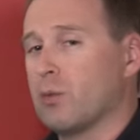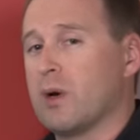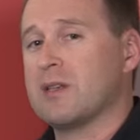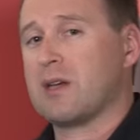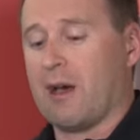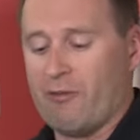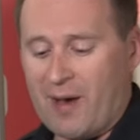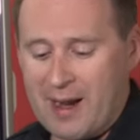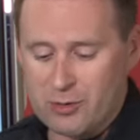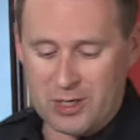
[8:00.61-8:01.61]
the risk of
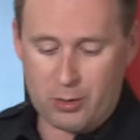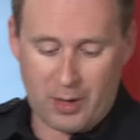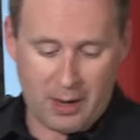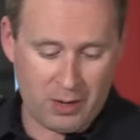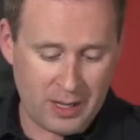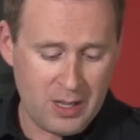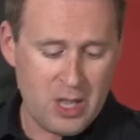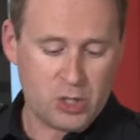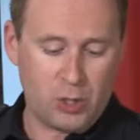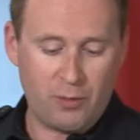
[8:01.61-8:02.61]
fires in your area,
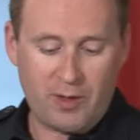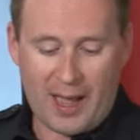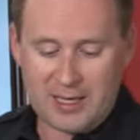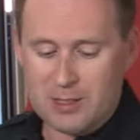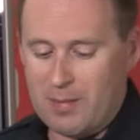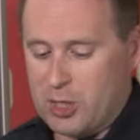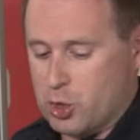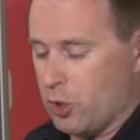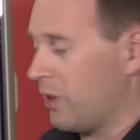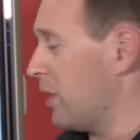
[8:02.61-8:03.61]
so you've got to make
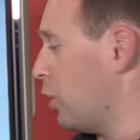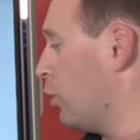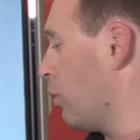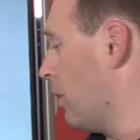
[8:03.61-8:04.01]
sure that you